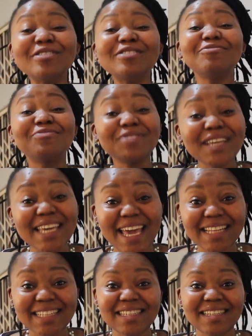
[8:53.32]
don't
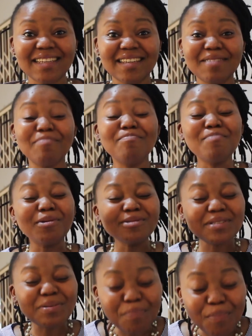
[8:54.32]
forget,
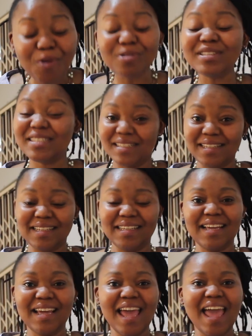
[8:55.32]
most
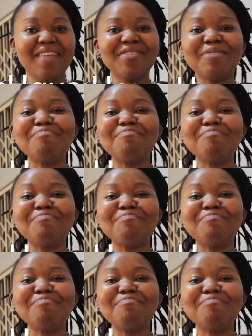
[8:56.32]
importantly,